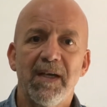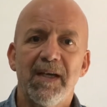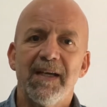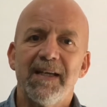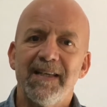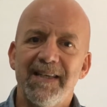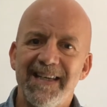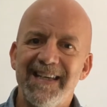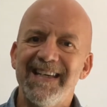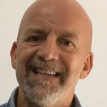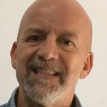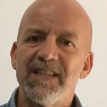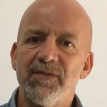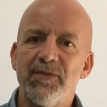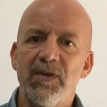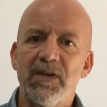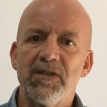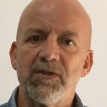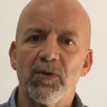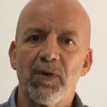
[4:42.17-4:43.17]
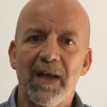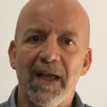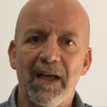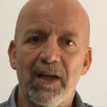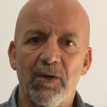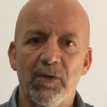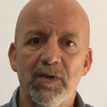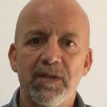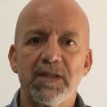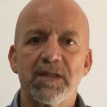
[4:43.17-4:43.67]
needs a visual
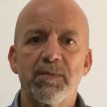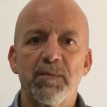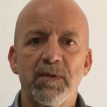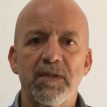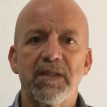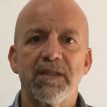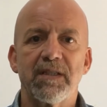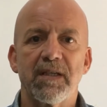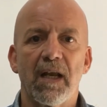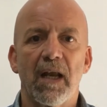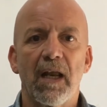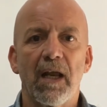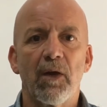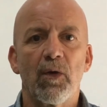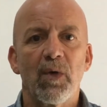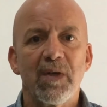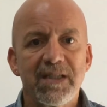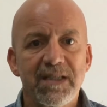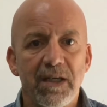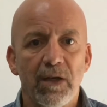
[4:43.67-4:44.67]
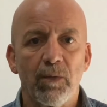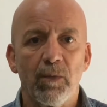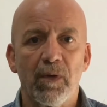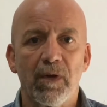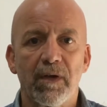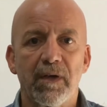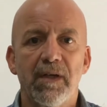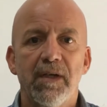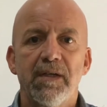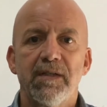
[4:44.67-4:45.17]
language as much as a linguistic one